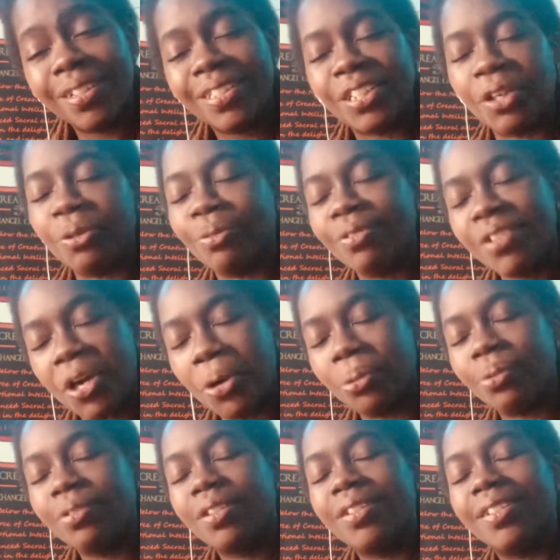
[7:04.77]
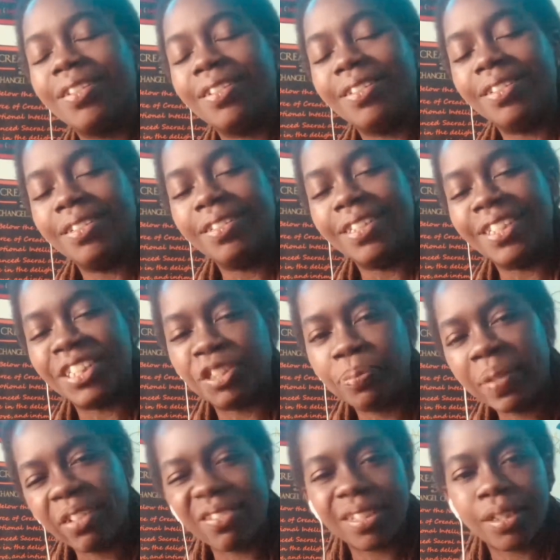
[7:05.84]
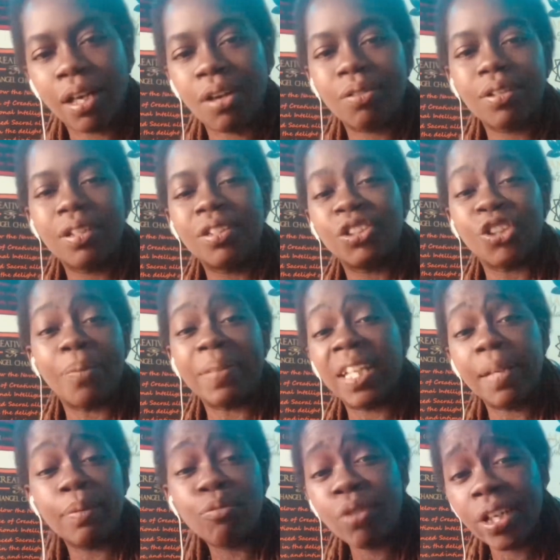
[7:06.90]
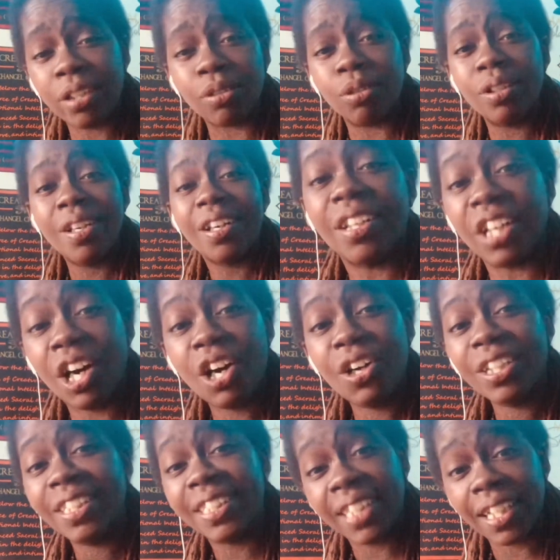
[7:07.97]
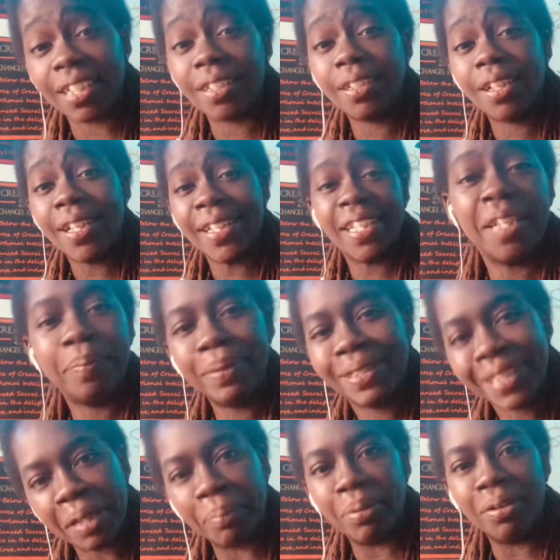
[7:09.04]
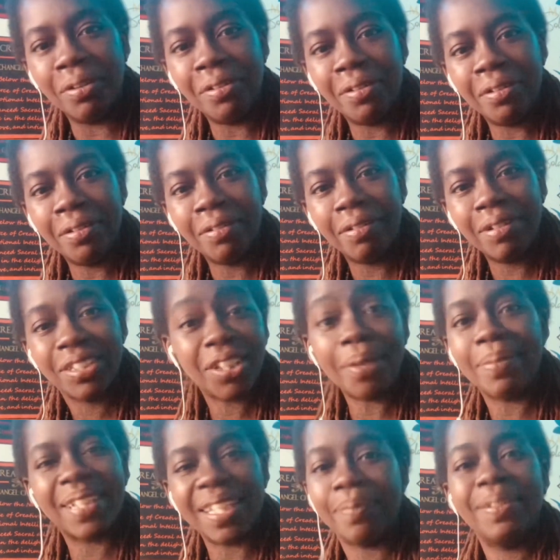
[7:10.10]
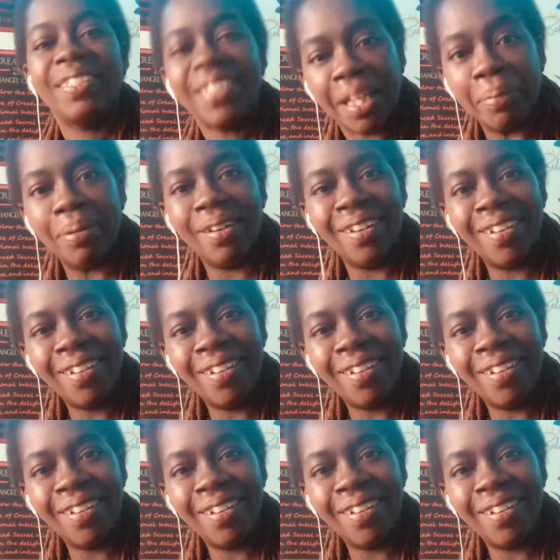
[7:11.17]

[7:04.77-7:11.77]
So no, this is spirit talk, so I'm gonna keep it real. God said keep it simple, so I'm gonna keep it simple.